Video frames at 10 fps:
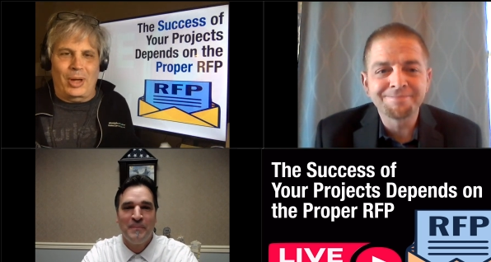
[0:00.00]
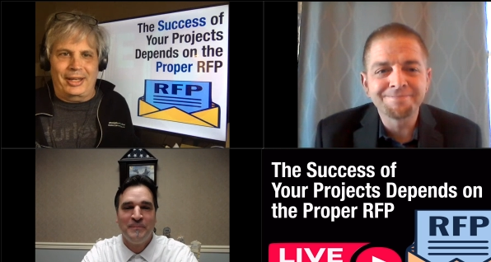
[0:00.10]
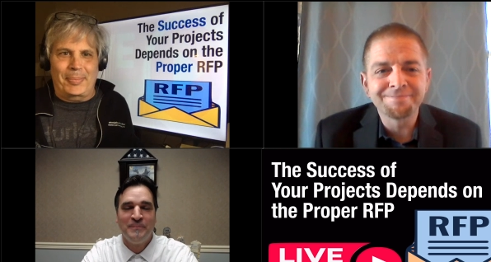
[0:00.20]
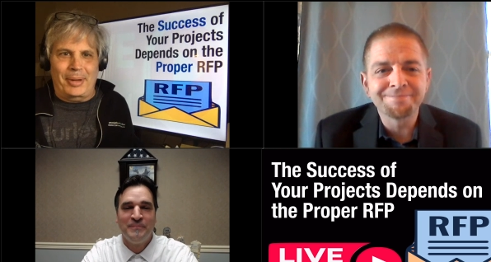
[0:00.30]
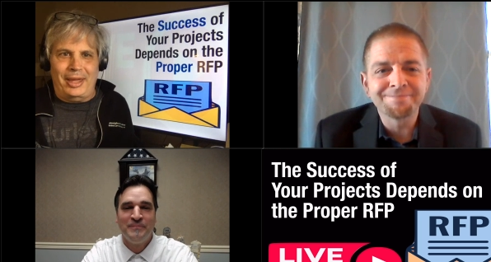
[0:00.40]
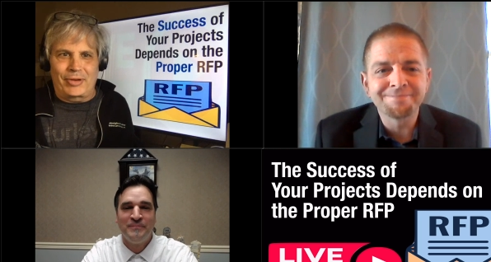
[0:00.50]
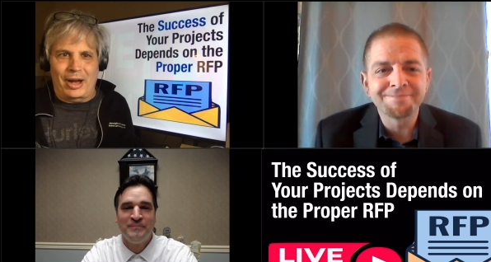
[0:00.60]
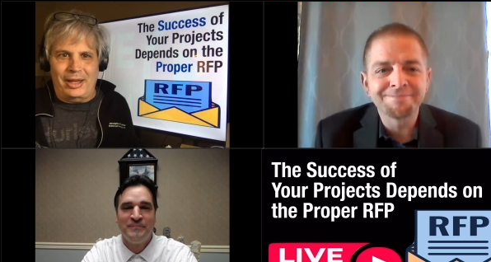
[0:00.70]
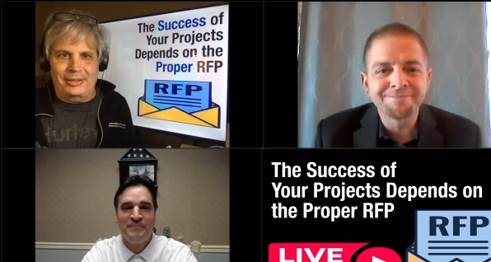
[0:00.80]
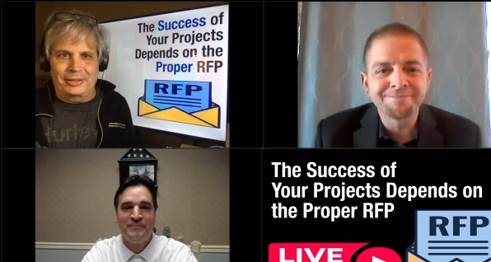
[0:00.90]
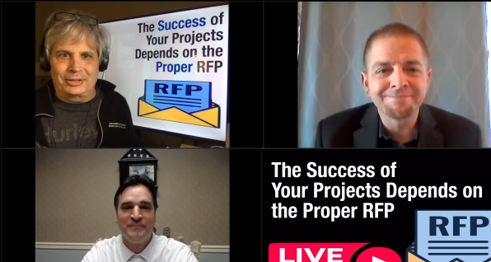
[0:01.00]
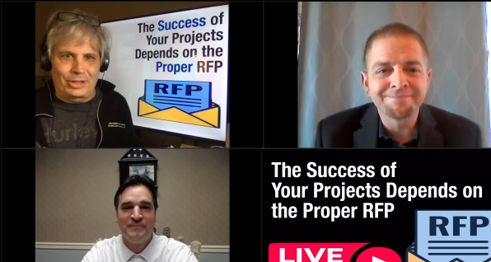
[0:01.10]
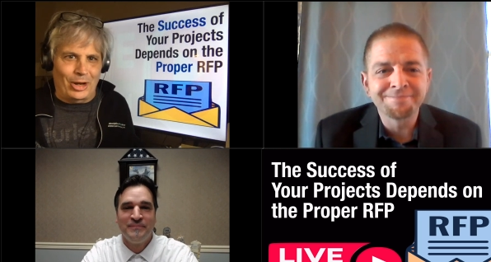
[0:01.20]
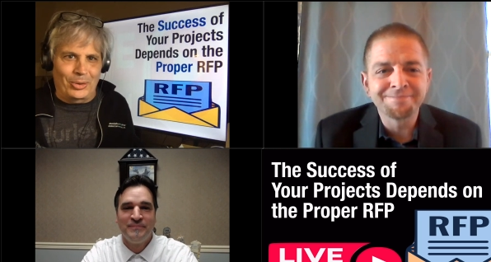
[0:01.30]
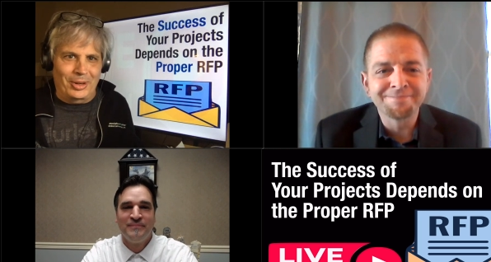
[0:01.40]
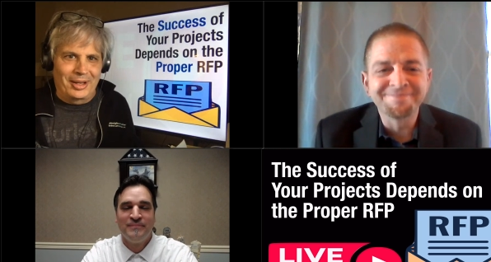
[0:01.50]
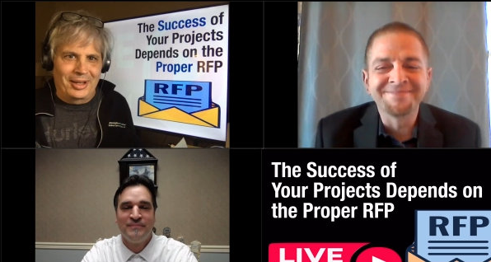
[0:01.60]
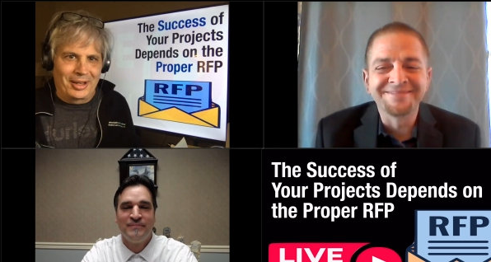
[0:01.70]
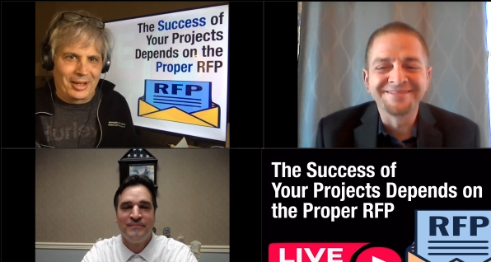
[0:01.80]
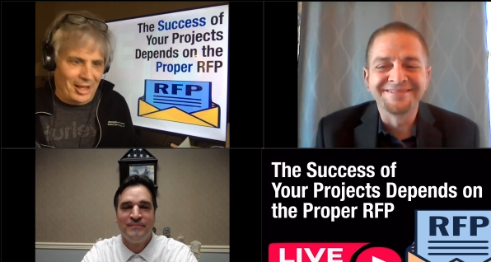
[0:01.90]
Speaker 1: want to get paid, right? So
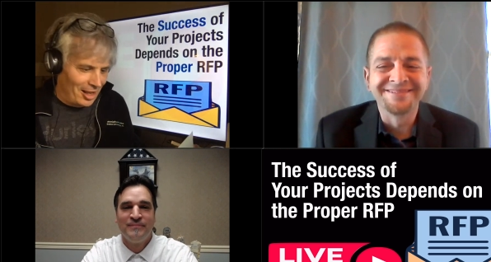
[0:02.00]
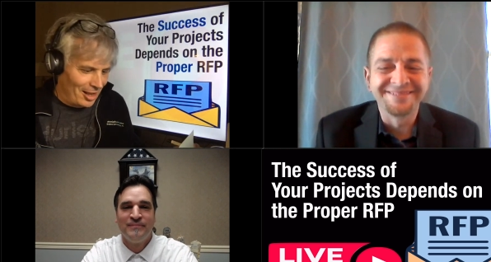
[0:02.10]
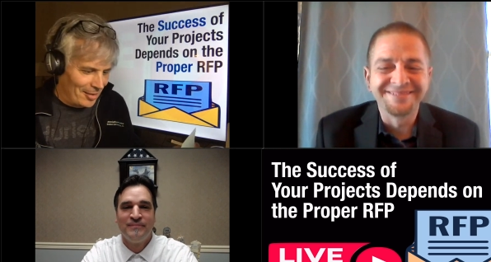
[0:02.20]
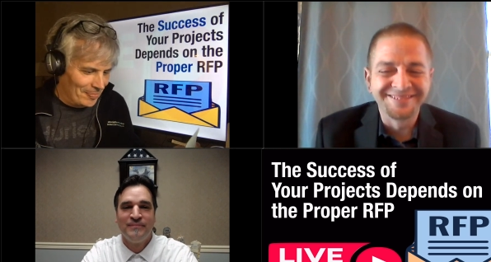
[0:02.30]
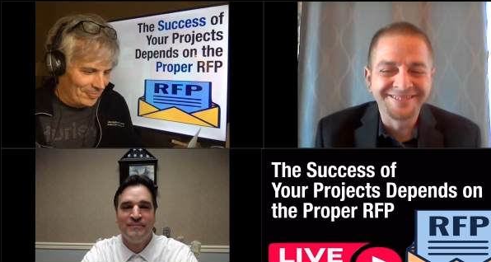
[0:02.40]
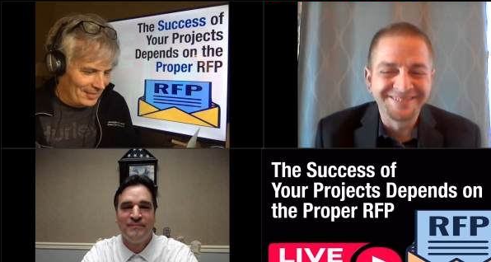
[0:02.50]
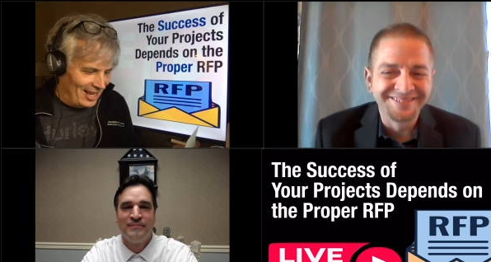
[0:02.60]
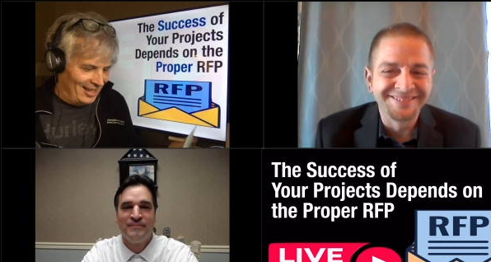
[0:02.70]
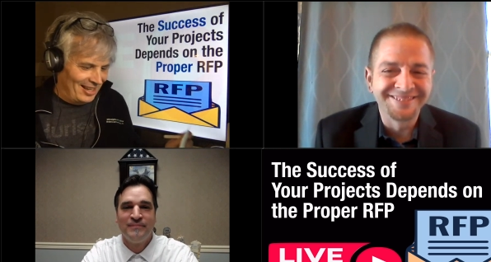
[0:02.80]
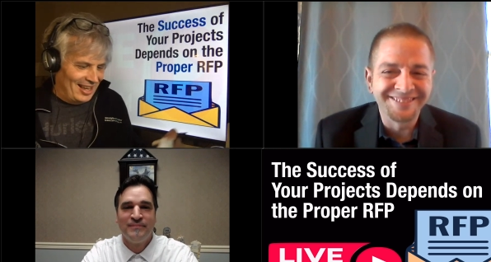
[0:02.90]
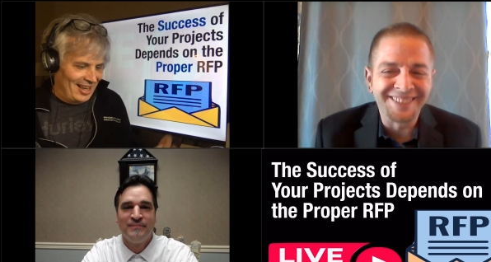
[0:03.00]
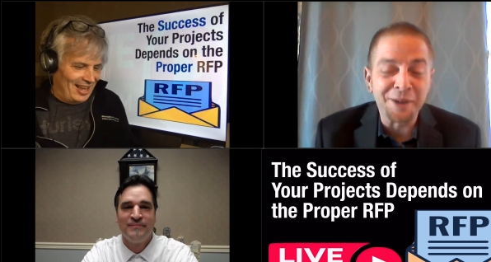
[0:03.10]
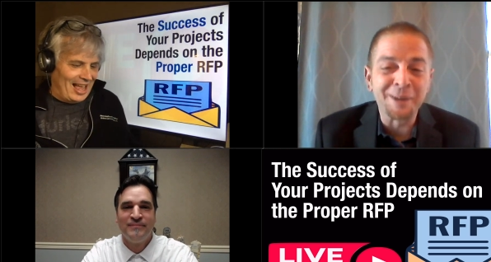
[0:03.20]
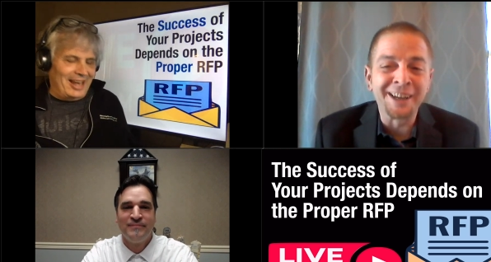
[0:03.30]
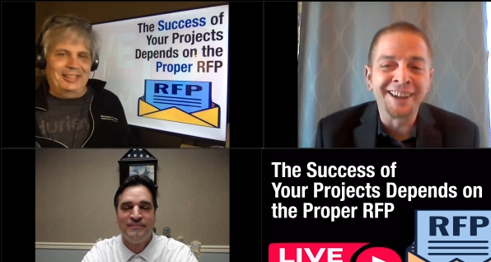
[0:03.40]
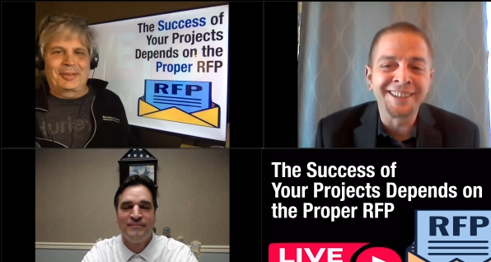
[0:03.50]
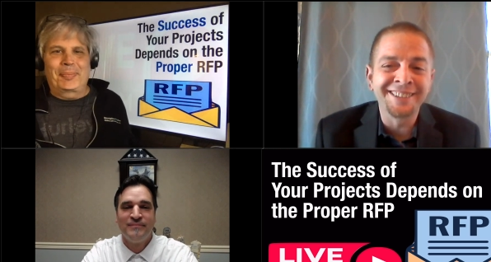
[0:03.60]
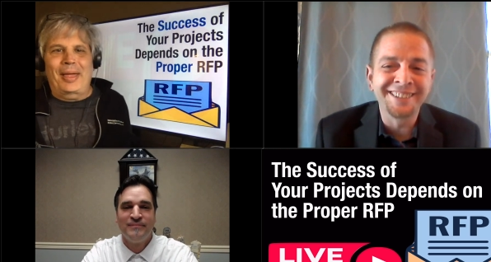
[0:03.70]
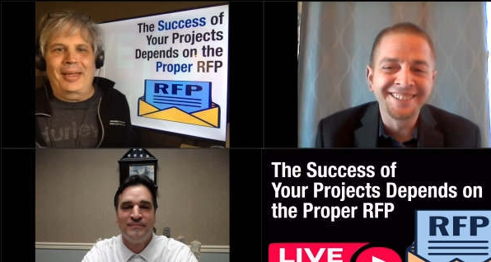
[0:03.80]
um, that'd be nice.